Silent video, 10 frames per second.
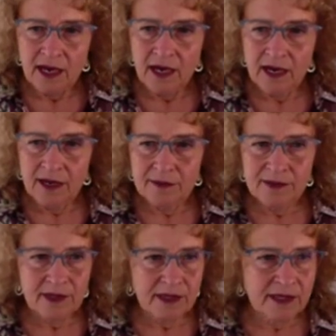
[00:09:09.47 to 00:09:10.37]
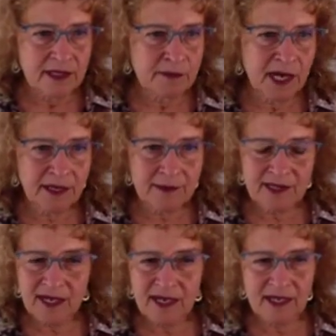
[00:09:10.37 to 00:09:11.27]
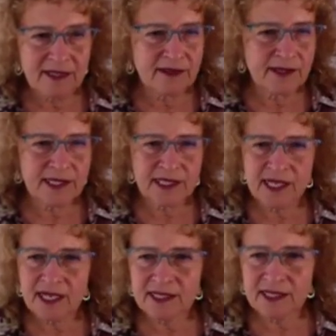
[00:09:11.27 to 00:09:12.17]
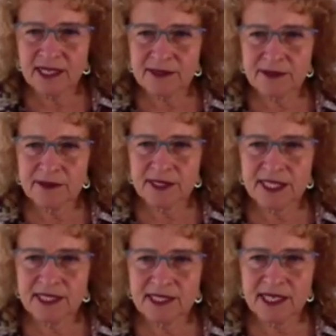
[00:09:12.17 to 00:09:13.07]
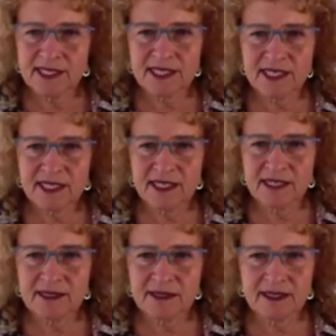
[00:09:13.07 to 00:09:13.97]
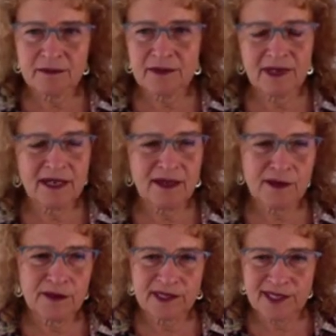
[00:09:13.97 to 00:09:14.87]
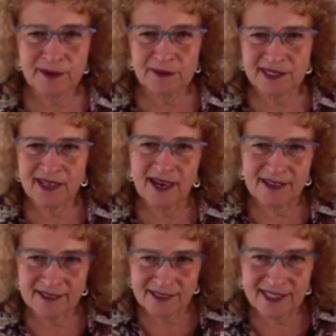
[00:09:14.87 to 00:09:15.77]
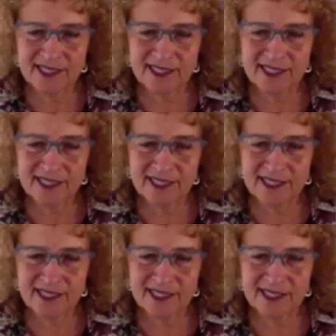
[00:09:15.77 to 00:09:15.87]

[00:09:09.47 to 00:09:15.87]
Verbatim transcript: Um, the bottom line, the orange line, sexual orientation, is another workshop entirely.